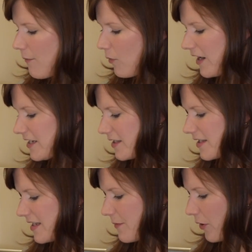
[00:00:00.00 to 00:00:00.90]
But what he
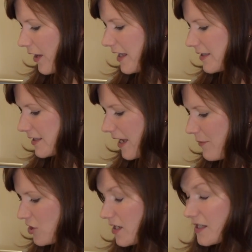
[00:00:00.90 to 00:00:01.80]
does is he put in
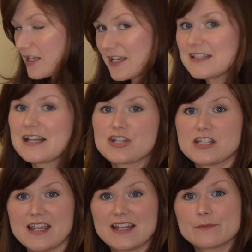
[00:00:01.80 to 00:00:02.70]
images that he's actually taken